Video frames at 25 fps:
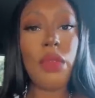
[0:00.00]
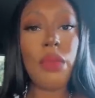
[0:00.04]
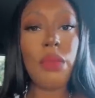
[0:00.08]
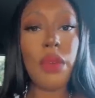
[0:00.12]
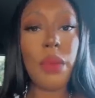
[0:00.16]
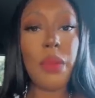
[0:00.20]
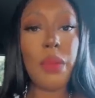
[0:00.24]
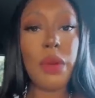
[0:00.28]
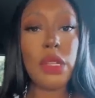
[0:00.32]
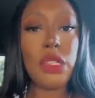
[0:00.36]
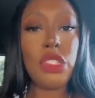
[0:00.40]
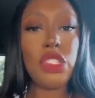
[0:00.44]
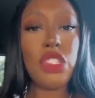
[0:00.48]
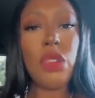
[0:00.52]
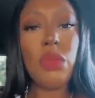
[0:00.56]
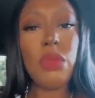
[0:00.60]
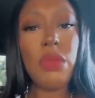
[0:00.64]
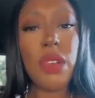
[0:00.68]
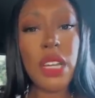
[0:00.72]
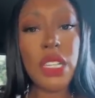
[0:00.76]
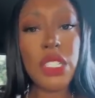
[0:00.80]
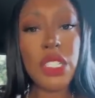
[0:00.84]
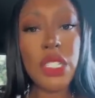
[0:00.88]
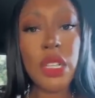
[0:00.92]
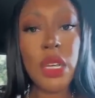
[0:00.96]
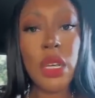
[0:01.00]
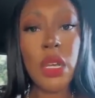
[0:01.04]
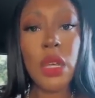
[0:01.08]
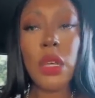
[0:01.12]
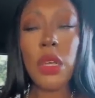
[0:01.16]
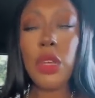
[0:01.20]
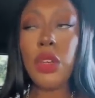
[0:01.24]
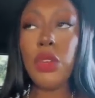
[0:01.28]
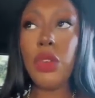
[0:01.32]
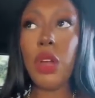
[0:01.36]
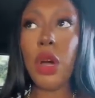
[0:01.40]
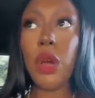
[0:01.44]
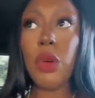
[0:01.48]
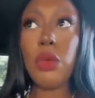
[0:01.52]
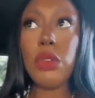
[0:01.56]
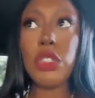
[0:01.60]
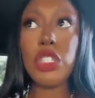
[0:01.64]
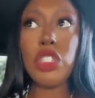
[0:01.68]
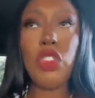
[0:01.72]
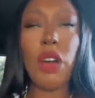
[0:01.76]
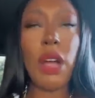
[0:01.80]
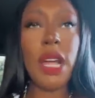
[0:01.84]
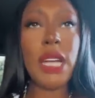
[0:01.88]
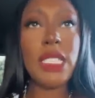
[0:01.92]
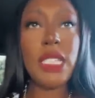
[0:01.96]
that remembered so much, you know, it
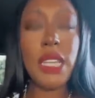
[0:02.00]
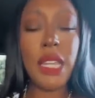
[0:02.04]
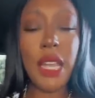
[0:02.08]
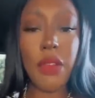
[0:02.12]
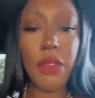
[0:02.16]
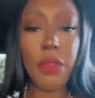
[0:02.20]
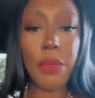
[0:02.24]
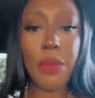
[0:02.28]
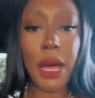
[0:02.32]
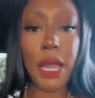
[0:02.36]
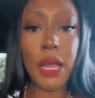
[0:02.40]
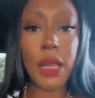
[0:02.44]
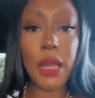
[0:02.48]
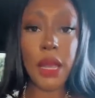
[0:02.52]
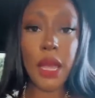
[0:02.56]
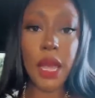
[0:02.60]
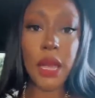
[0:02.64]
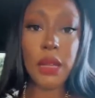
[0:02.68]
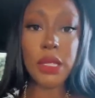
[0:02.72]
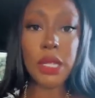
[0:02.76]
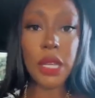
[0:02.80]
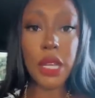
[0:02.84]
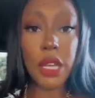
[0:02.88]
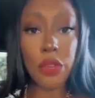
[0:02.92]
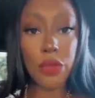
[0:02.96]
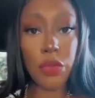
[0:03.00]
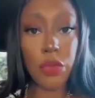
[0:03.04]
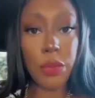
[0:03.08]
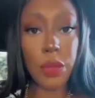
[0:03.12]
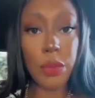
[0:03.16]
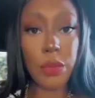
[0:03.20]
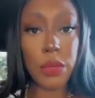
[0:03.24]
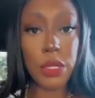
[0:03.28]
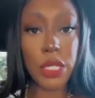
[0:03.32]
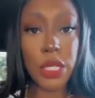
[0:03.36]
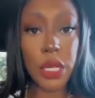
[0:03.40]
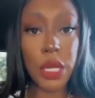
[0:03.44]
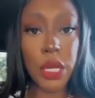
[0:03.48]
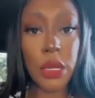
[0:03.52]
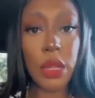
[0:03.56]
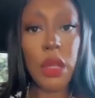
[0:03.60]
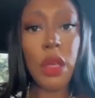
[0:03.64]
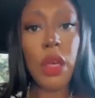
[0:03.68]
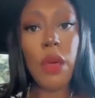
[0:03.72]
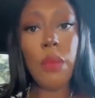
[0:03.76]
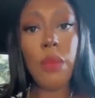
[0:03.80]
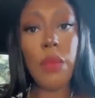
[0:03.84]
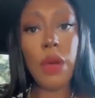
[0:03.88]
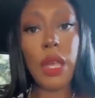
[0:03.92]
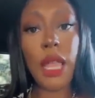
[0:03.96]
was crazy to everybody that Kelsey couldn't remember shit,
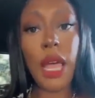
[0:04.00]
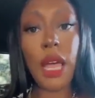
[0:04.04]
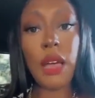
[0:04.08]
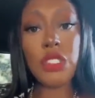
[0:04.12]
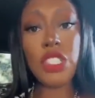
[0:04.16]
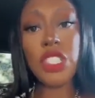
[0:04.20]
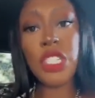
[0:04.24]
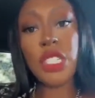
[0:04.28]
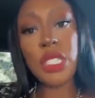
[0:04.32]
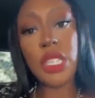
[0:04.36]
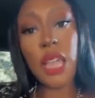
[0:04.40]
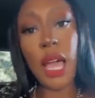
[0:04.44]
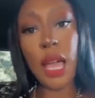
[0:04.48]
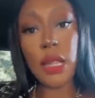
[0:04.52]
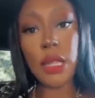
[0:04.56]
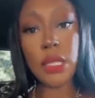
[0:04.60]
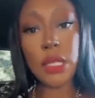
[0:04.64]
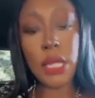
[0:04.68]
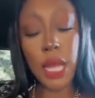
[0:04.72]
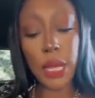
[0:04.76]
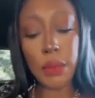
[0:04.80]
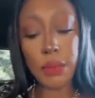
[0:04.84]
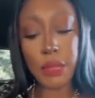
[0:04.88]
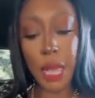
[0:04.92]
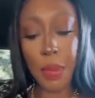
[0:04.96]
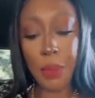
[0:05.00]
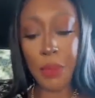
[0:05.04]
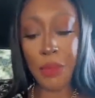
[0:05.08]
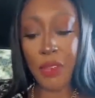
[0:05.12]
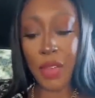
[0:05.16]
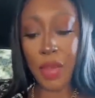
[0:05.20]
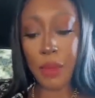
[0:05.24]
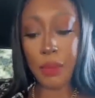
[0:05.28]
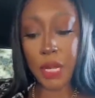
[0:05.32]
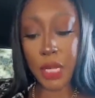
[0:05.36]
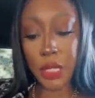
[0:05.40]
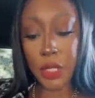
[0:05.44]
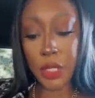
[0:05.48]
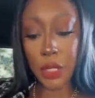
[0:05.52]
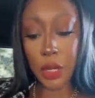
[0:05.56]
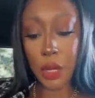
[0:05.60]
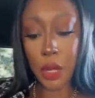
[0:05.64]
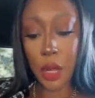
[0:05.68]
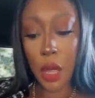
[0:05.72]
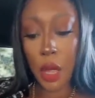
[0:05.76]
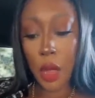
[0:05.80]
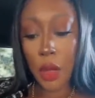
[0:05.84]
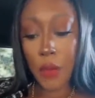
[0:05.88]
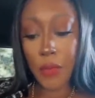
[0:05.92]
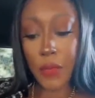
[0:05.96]
but now she's gotten the same type of
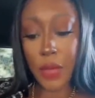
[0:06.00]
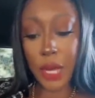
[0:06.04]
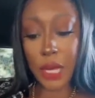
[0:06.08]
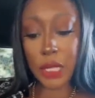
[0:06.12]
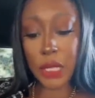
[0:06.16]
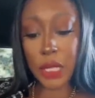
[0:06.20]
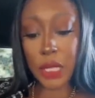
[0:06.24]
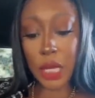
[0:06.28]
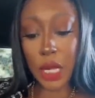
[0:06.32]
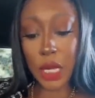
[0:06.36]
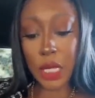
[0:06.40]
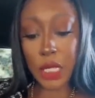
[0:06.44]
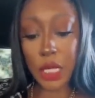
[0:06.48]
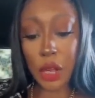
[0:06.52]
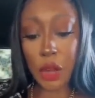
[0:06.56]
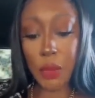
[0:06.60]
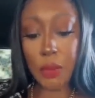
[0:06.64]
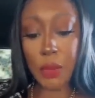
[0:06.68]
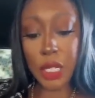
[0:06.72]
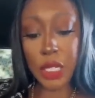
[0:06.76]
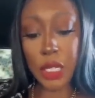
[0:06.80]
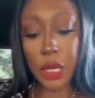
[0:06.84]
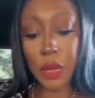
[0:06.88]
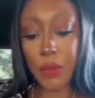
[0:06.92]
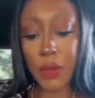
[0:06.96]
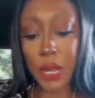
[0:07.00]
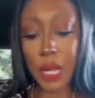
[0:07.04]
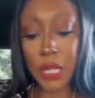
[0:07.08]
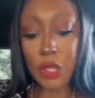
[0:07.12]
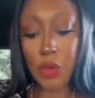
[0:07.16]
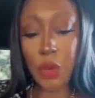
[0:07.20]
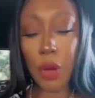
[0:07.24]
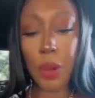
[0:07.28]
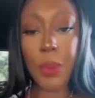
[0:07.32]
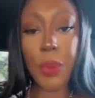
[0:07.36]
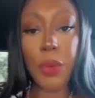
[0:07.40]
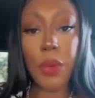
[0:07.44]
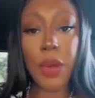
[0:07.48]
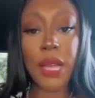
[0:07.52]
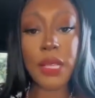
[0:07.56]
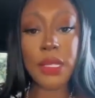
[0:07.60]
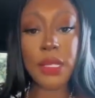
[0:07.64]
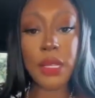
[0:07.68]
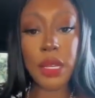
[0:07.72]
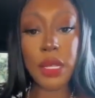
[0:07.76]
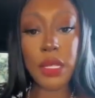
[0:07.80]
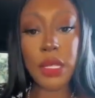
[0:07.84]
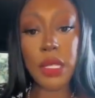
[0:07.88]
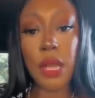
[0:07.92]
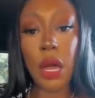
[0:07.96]
amnesia. They said, is there a mention of Desiree
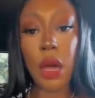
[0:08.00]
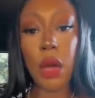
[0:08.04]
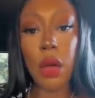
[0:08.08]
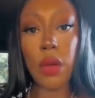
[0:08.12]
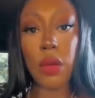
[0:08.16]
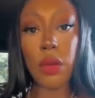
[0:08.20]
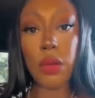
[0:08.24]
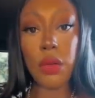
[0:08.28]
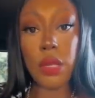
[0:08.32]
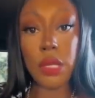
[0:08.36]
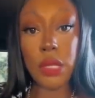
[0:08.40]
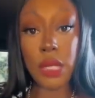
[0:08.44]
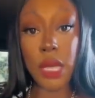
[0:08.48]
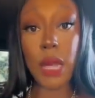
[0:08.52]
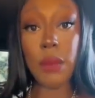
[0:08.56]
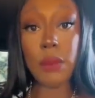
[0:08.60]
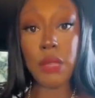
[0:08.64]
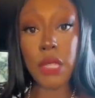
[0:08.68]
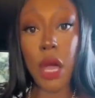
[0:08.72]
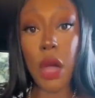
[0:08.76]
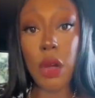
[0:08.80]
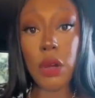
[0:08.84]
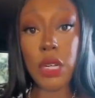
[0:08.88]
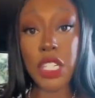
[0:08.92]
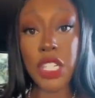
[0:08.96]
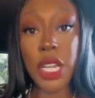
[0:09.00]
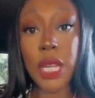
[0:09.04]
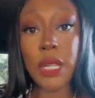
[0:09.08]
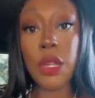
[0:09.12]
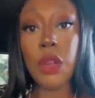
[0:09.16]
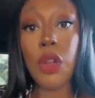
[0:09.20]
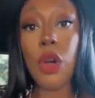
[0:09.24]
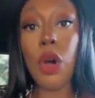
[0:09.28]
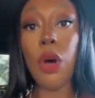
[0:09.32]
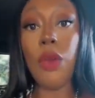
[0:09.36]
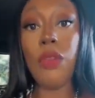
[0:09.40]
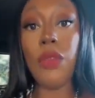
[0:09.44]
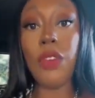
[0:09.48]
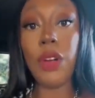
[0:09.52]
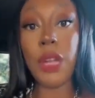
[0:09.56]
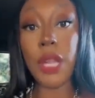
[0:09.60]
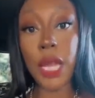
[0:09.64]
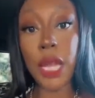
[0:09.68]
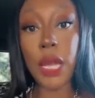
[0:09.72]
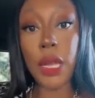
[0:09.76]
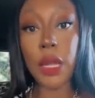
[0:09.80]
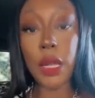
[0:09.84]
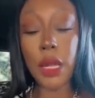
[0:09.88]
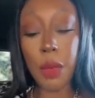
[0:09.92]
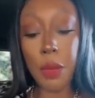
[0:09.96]
Perez in this song? The same song she had to go over
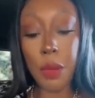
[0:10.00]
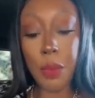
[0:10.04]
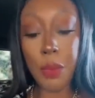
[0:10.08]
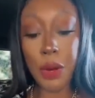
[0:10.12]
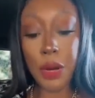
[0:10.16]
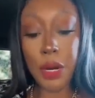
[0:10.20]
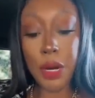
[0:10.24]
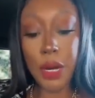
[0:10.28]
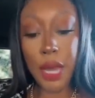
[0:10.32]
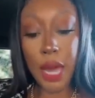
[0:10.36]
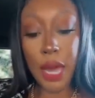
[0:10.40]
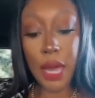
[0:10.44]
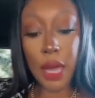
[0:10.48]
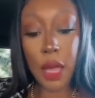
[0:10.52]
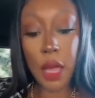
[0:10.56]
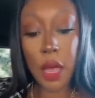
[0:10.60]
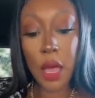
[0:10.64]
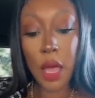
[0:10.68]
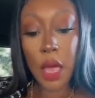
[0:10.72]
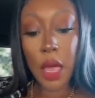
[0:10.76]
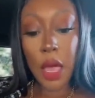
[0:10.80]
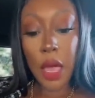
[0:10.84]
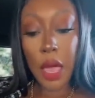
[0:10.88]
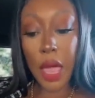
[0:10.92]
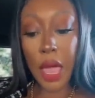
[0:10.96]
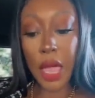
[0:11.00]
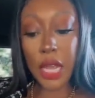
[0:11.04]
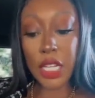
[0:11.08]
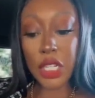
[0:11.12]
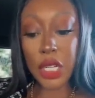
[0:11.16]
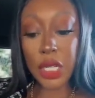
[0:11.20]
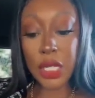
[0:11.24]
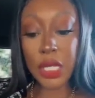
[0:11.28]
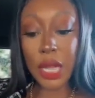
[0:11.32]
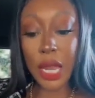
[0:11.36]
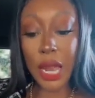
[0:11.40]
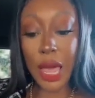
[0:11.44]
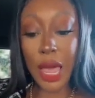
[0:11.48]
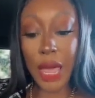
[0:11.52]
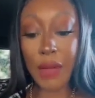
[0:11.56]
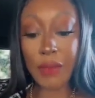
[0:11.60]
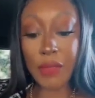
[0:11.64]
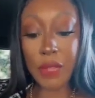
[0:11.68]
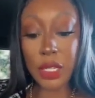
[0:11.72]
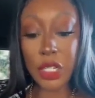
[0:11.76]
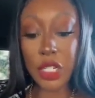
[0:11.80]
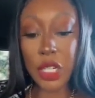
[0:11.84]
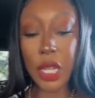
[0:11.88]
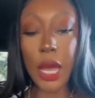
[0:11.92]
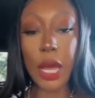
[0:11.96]
again to come up here today. And she said, I
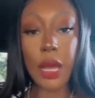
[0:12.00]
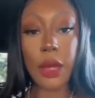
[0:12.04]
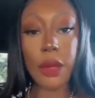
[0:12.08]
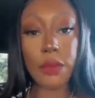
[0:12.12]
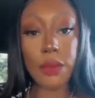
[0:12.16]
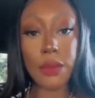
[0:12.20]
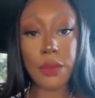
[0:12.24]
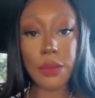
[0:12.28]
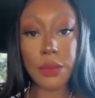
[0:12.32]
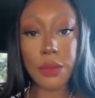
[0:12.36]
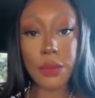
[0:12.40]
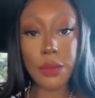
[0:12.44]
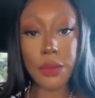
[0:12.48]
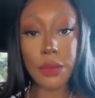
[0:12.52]
have to check.